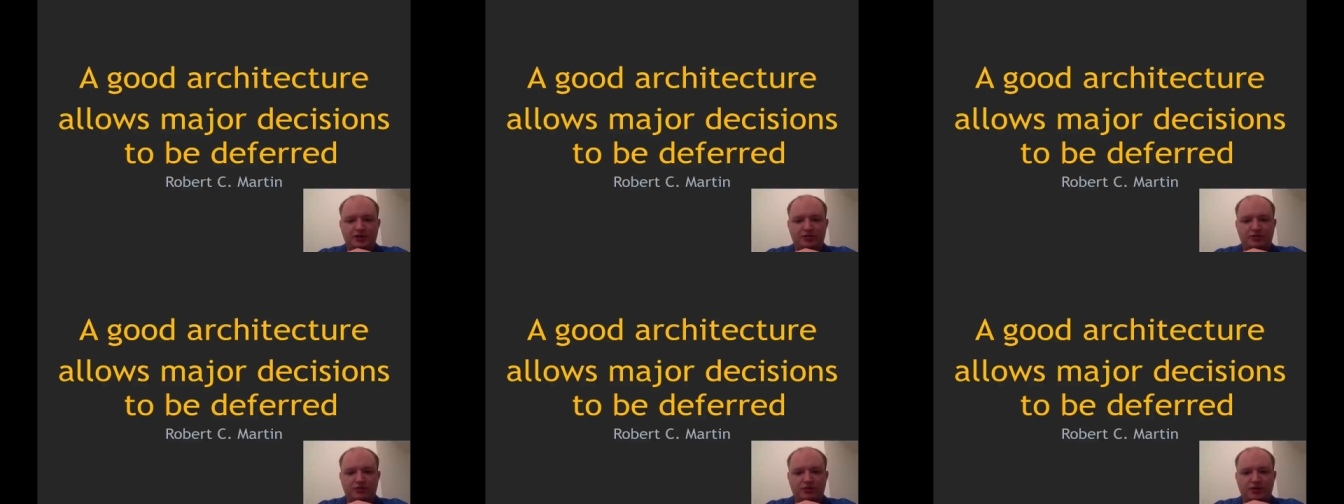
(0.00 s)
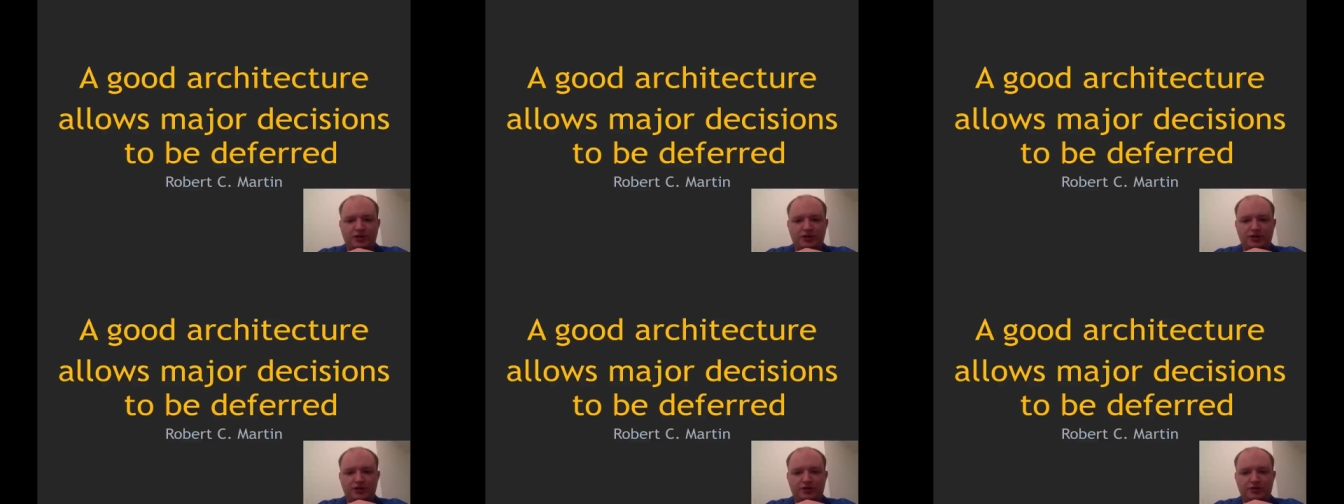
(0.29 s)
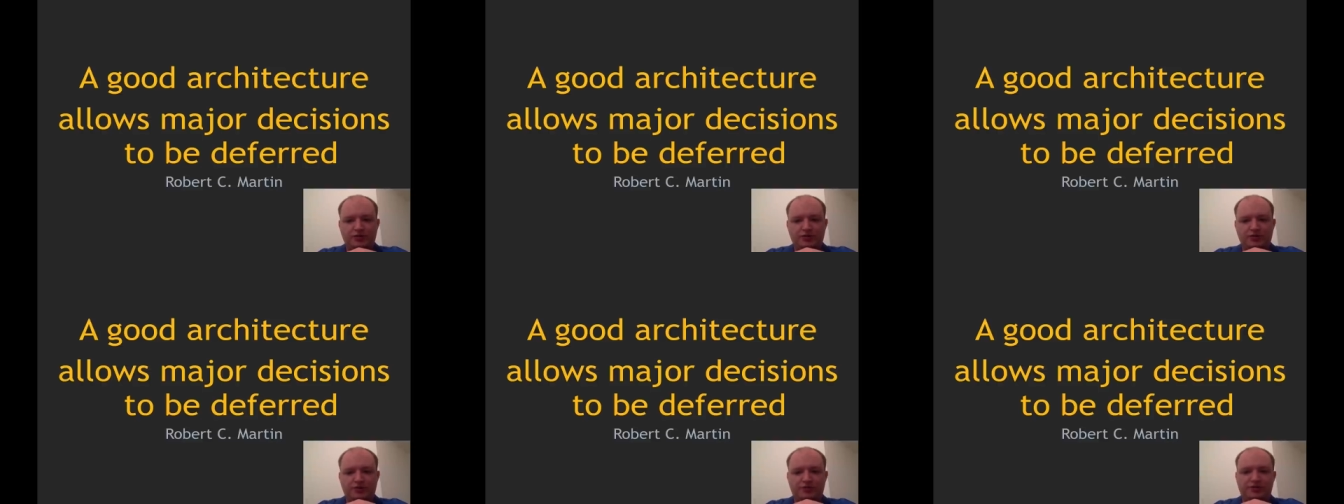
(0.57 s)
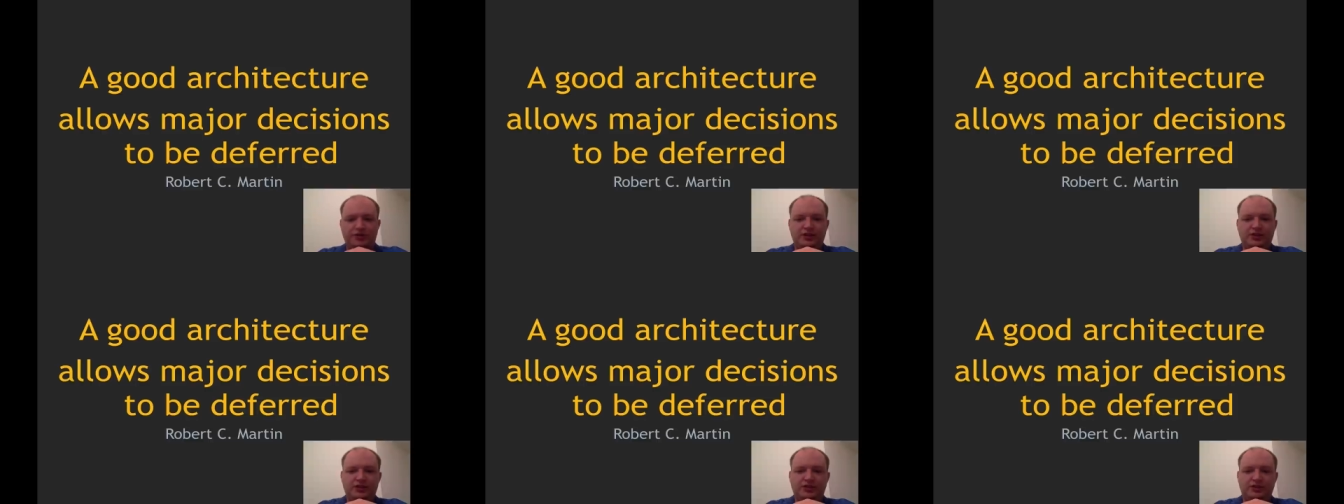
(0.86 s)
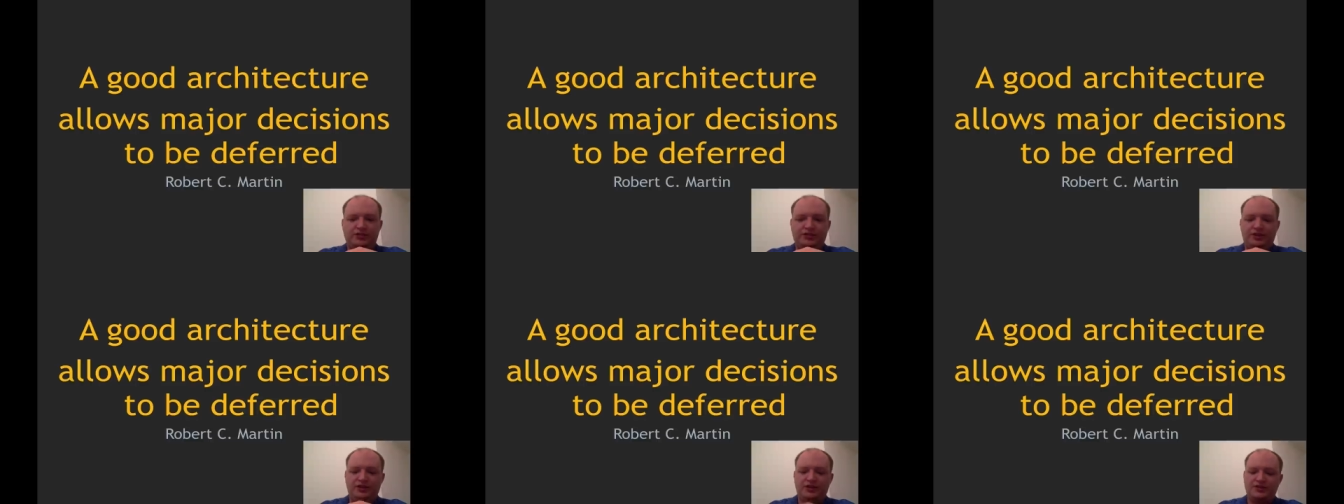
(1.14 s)
With the use of
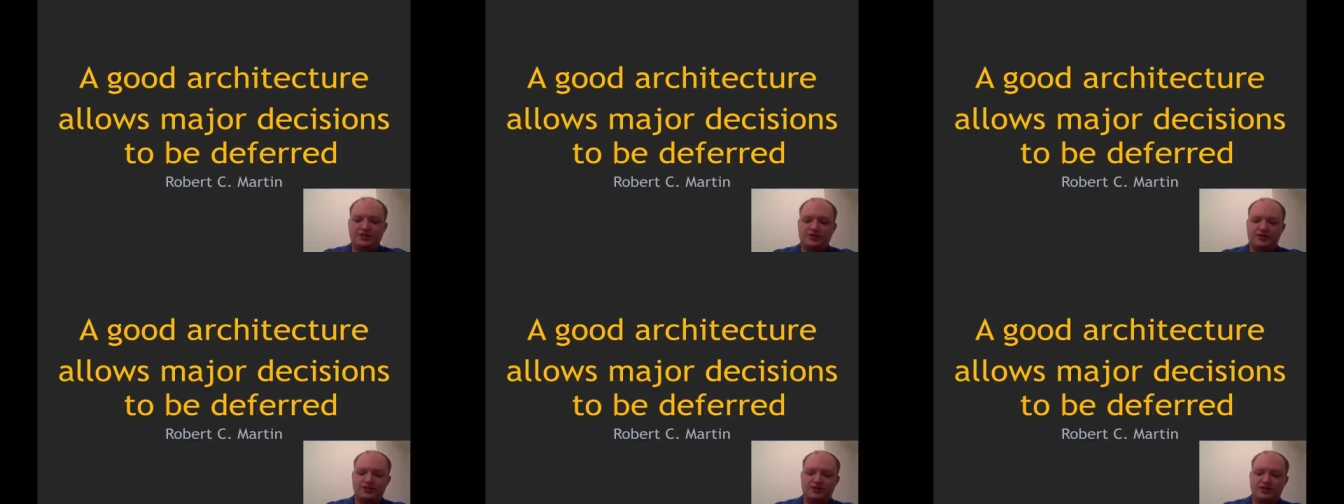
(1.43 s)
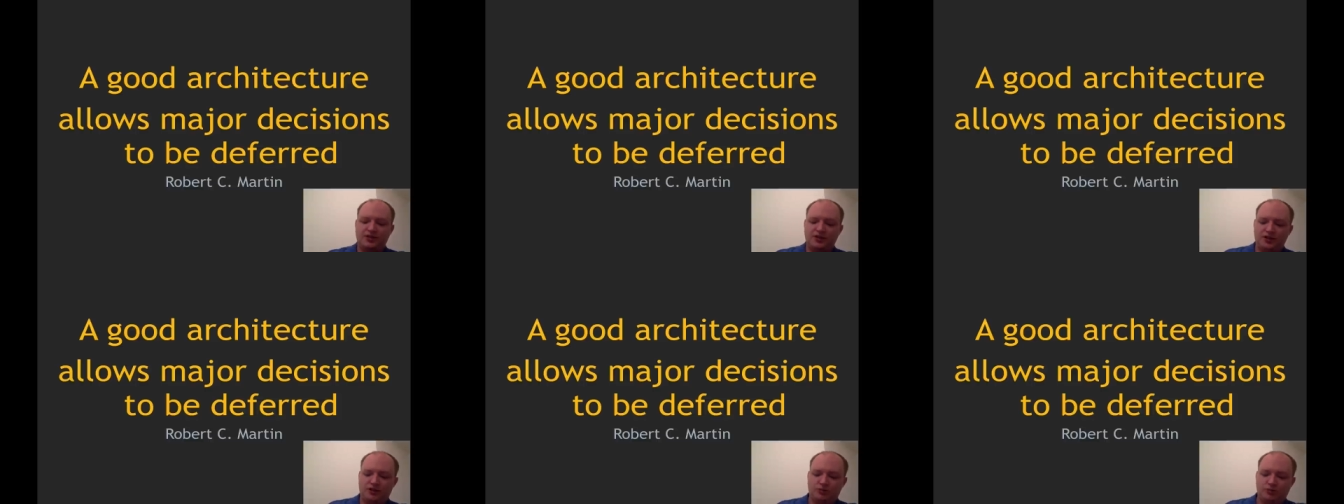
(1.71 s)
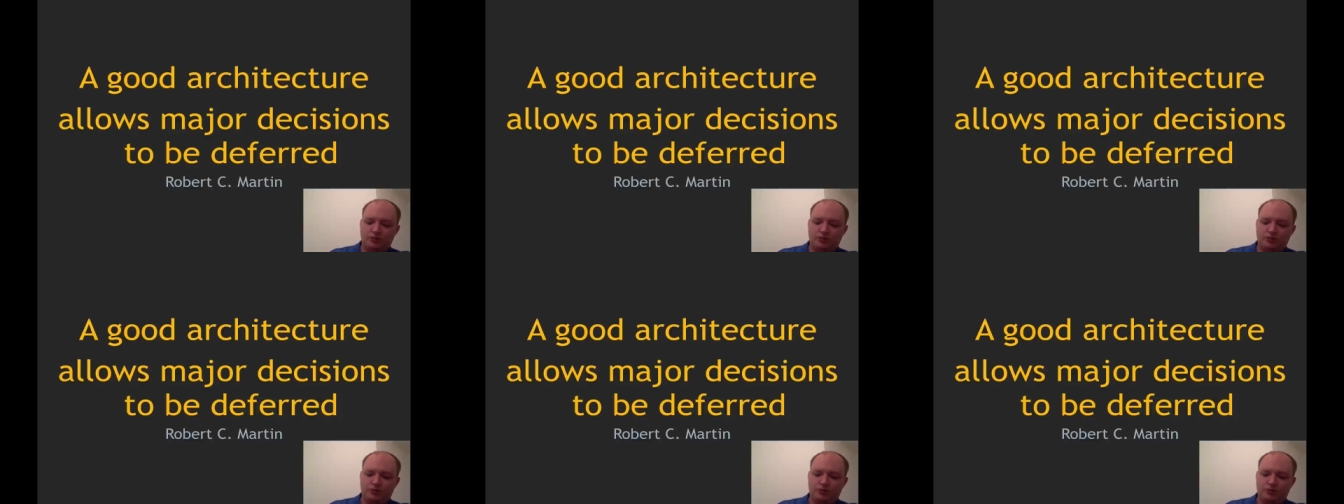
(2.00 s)
interfaces,